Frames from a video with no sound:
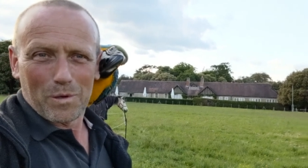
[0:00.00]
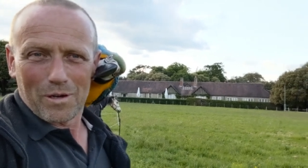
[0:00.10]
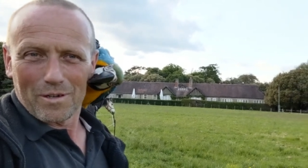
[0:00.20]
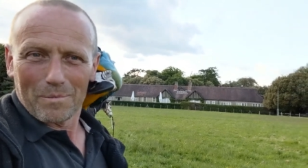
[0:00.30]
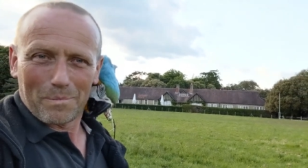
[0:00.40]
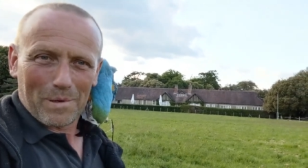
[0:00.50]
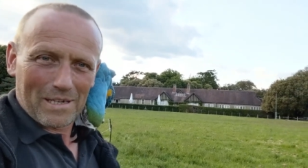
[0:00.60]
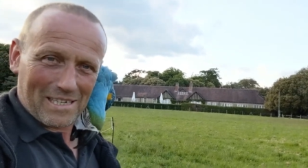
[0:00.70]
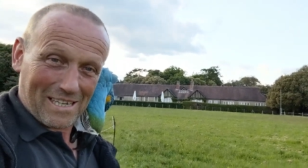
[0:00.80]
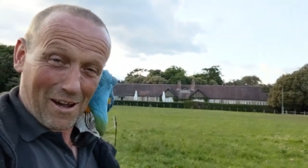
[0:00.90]
put on
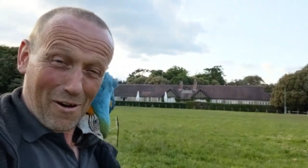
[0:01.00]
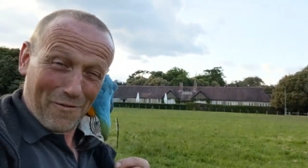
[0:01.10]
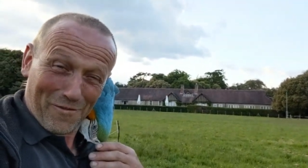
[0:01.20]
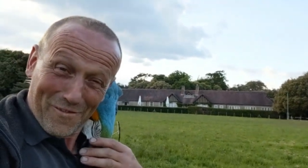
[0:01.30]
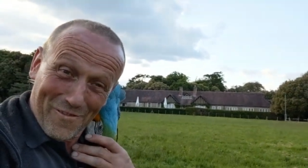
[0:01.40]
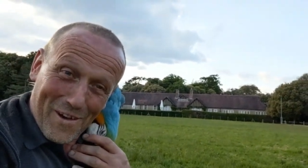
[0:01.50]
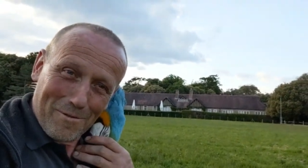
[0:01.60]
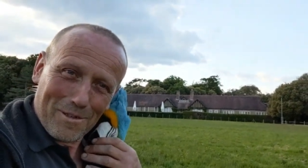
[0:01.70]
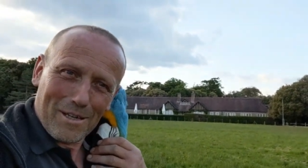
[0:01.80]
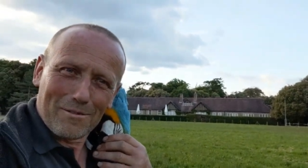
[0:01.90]
plenty of
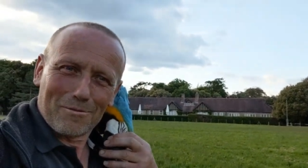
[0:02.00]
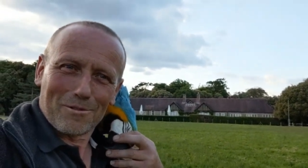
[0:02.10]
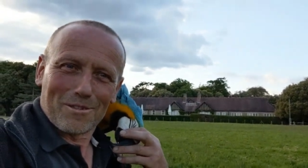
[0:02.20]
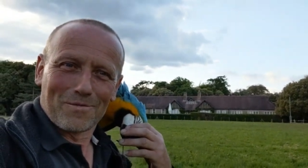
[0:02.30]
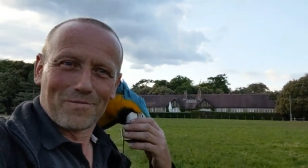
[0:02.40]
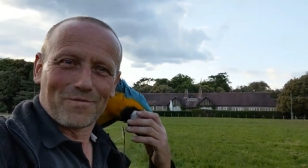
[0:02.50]
photos.